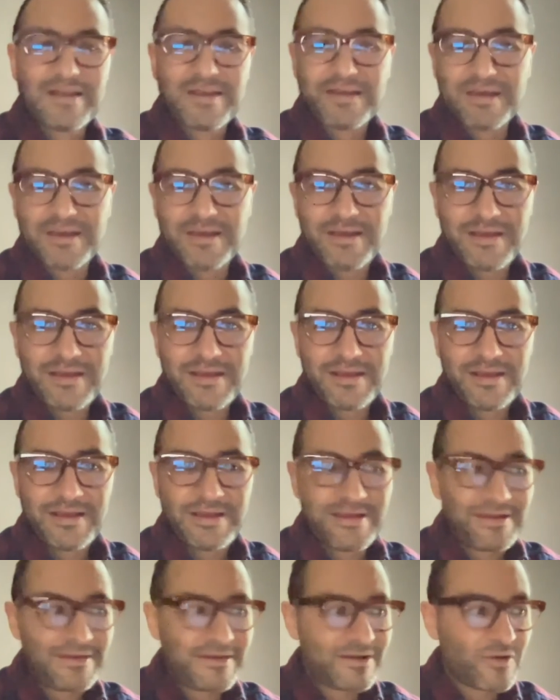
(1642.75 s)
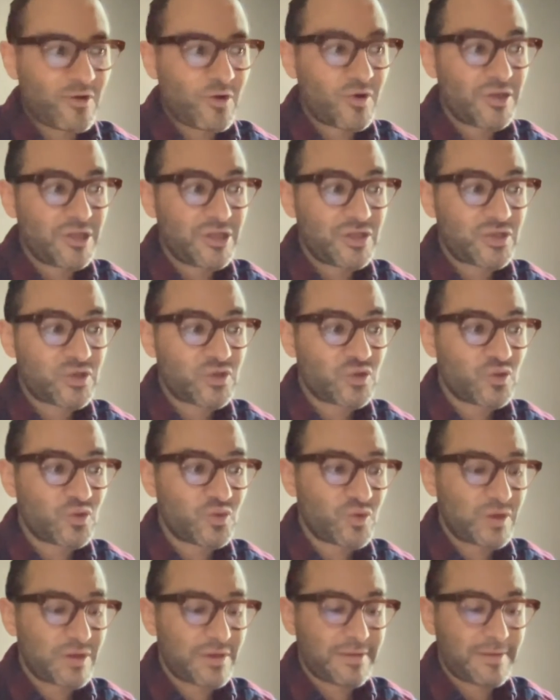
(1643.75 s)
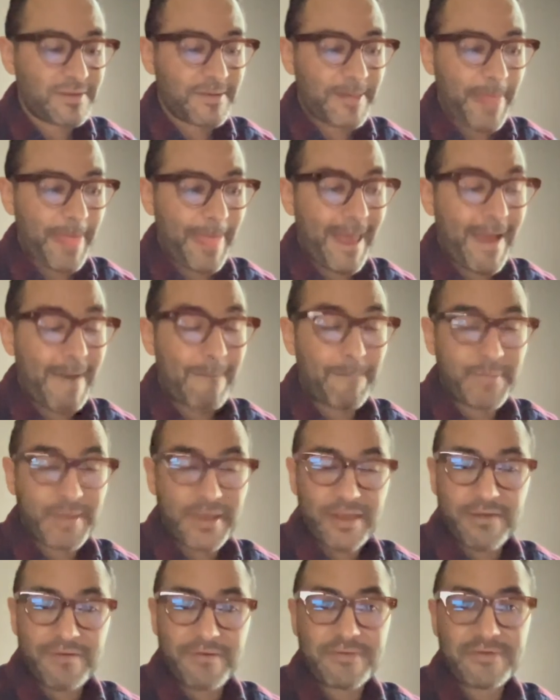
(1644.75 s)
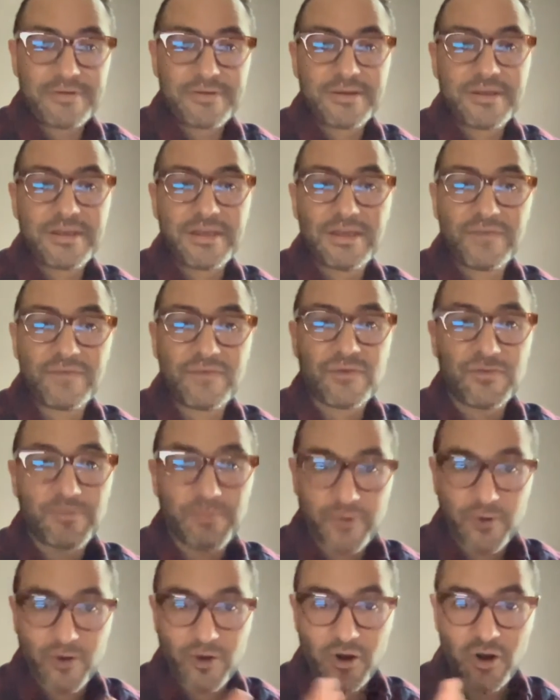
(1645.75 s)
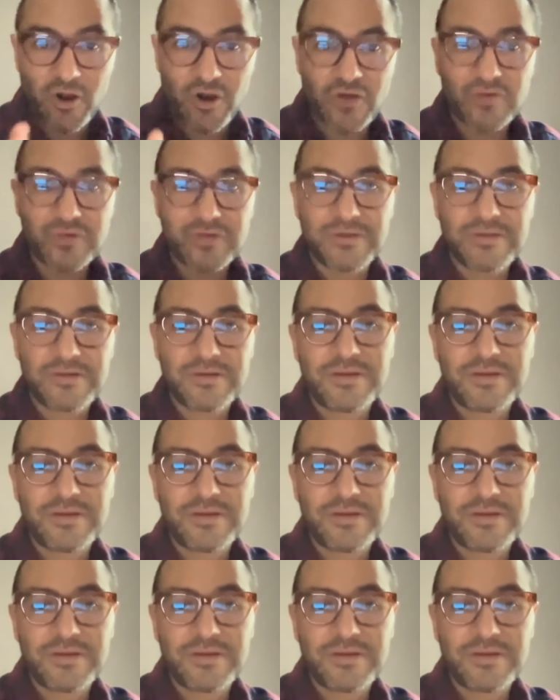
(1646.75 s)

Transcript: going to appear if you prolong